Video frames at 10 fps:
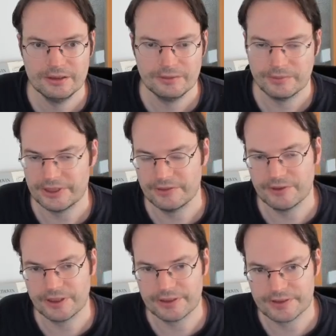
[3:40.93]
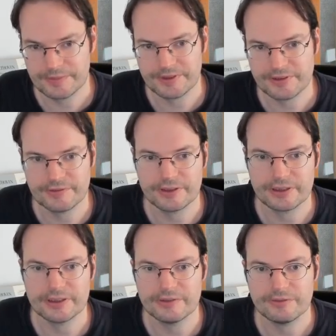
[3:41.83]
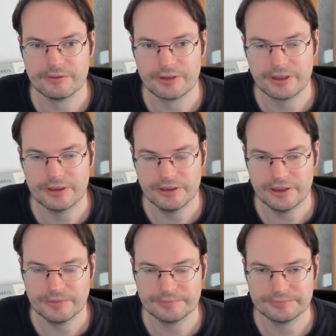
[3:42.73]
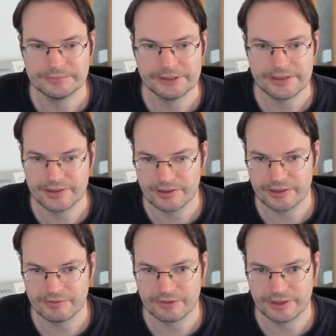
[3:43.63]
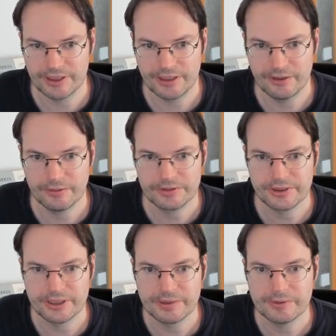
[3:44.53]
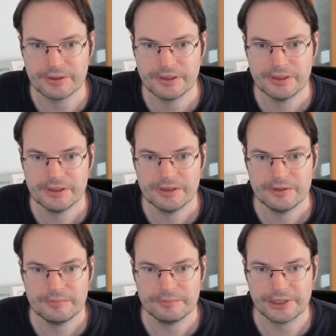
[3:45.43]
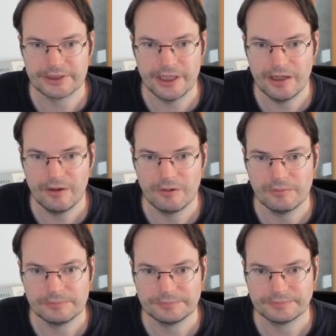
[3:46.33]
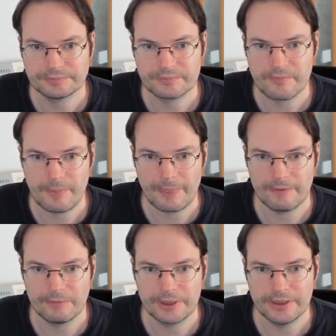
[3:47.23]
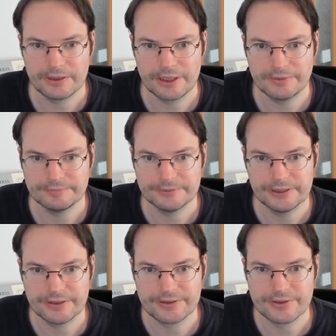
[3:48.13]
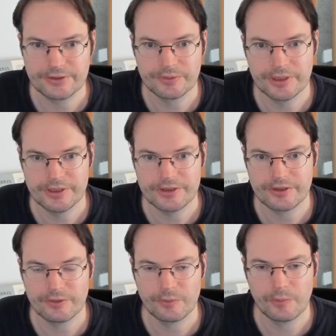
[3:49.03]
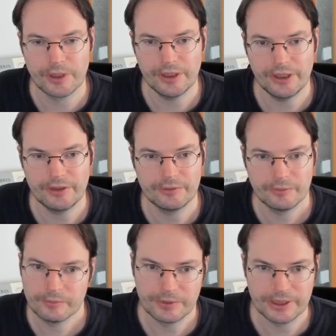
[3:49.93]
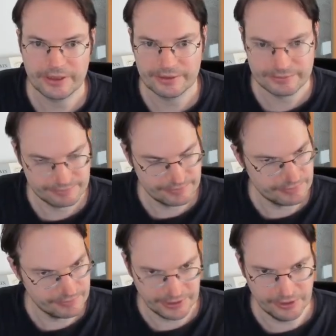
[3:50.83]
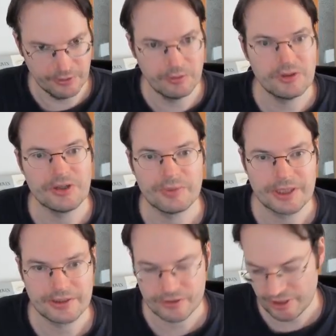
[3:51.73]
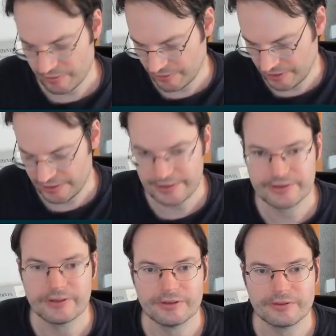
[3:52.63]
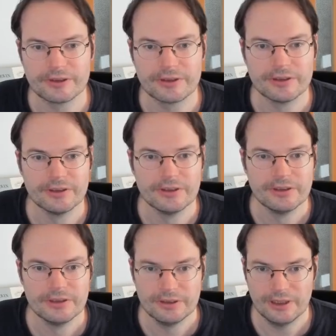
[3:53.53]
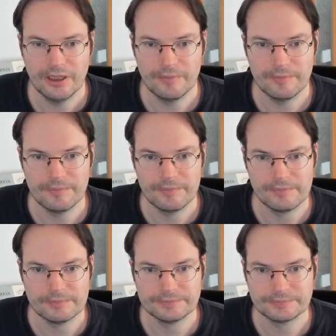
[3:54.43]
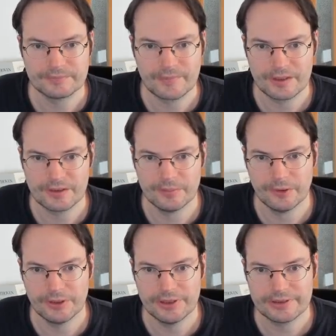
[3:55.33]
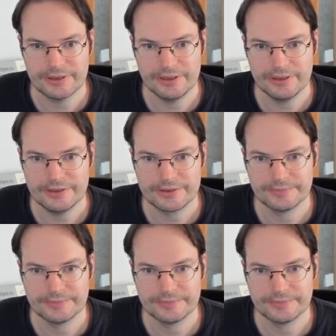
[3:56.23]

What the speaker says: we defined it specifically for essentially for the IO type, but now we are in a situation where we know that we can generalize over the monad class.